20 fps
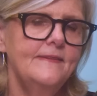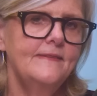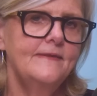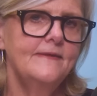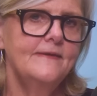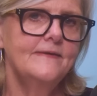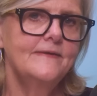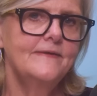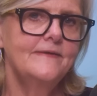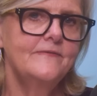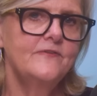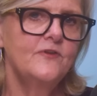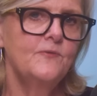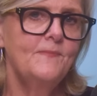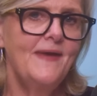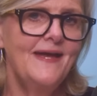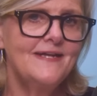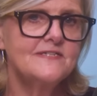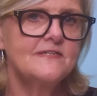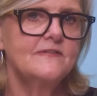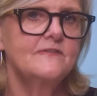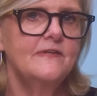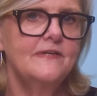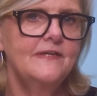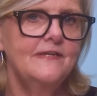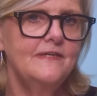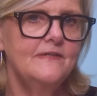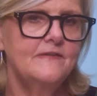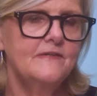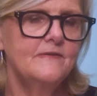The matter
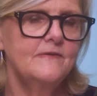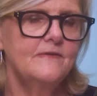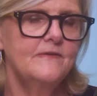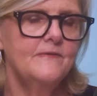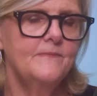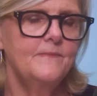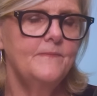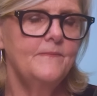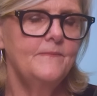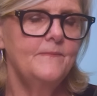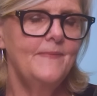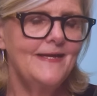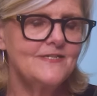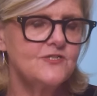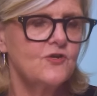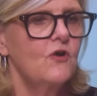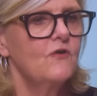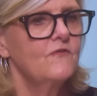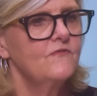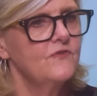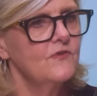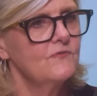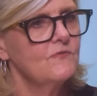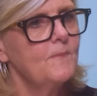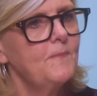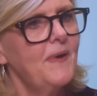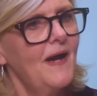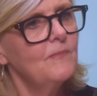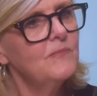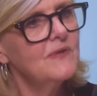of the
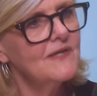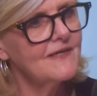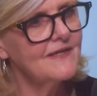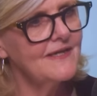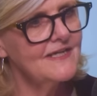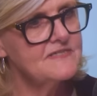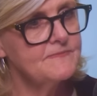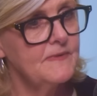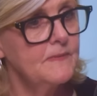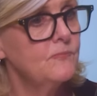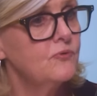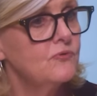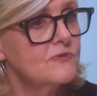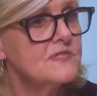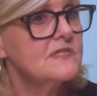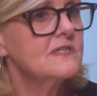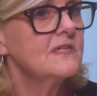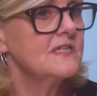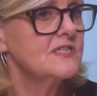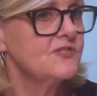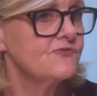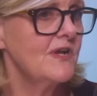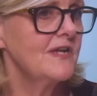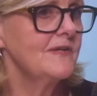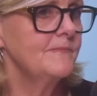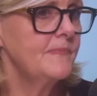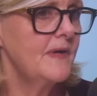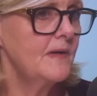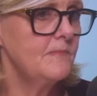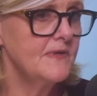Republic has been put to the
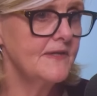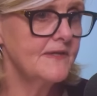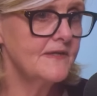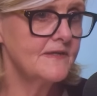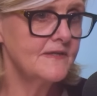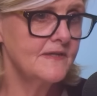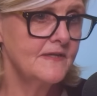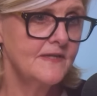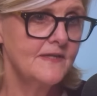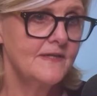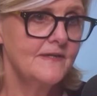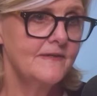Australian public